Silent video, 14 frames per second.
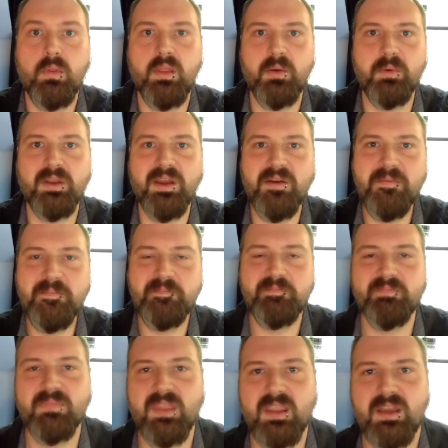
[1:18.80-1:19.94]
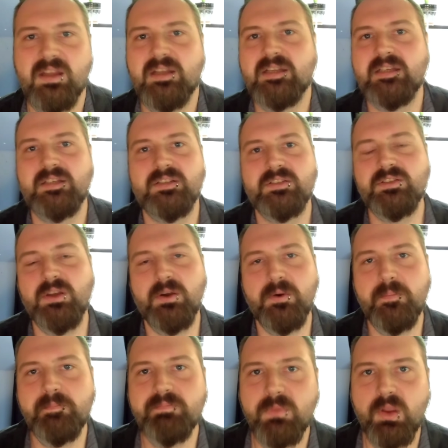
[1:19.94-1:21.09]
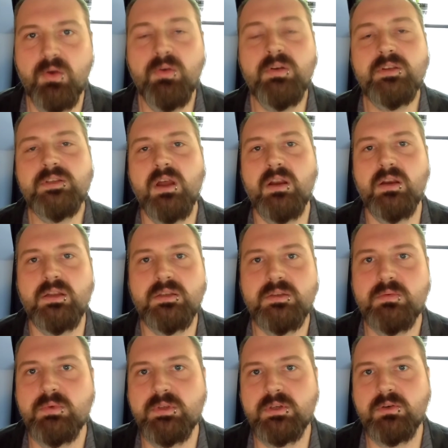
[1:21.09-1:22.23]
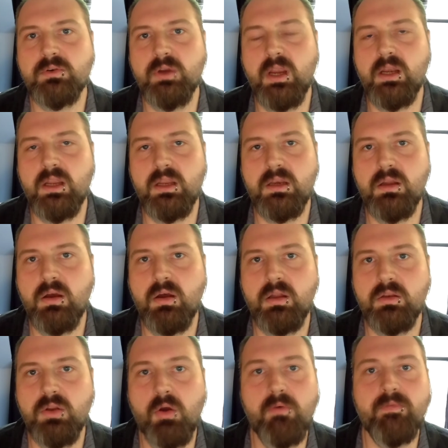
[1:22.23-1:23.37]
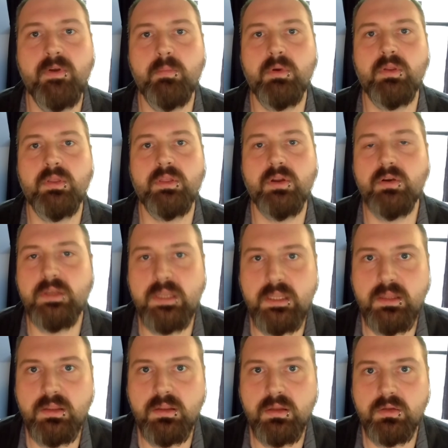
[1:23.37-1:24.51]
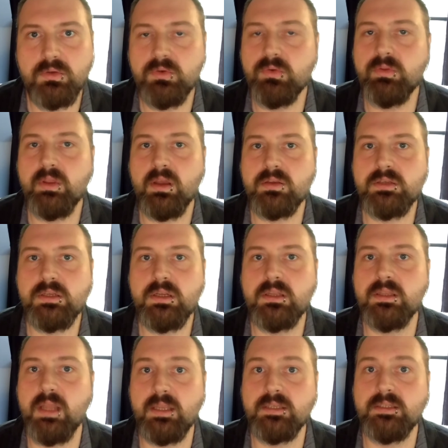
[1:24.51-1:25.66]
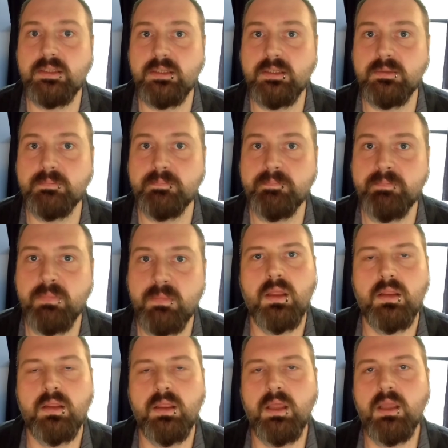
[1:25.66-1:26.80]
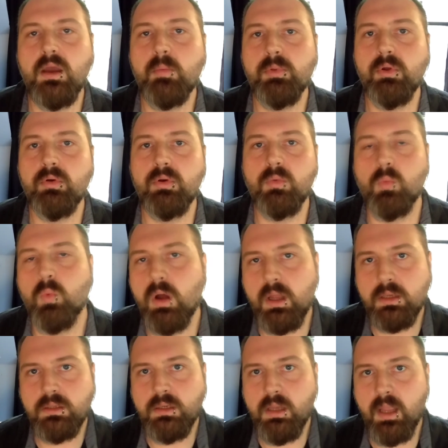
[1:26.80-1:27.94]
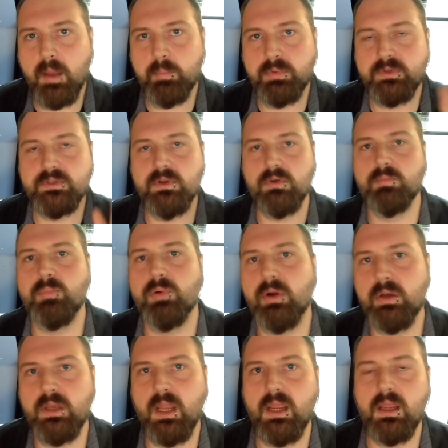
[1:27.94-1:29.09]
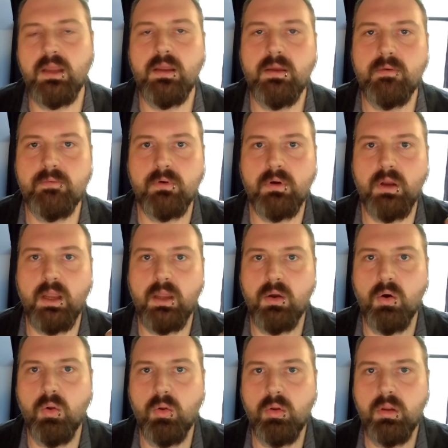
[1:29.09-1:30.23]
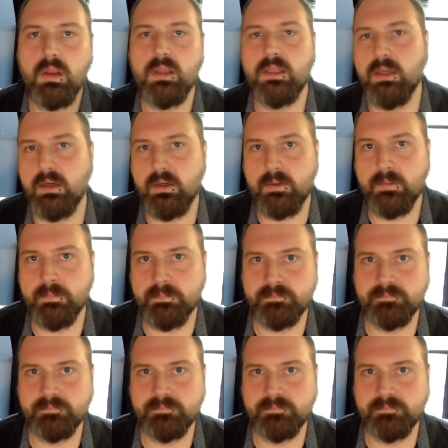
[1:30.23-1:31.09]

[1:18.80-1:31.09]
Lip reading: There we go. So, Unus Annus was created on November 13th, 2019. They uploaded one episode per day for a whole year.